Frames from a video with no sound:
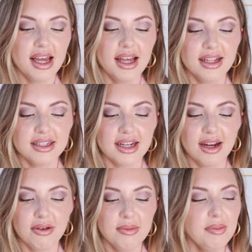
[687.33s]
and I
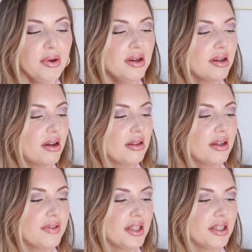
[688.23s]
remember not
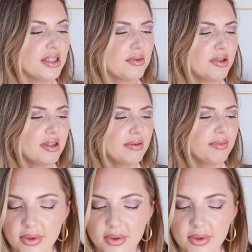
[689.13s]
loving this one.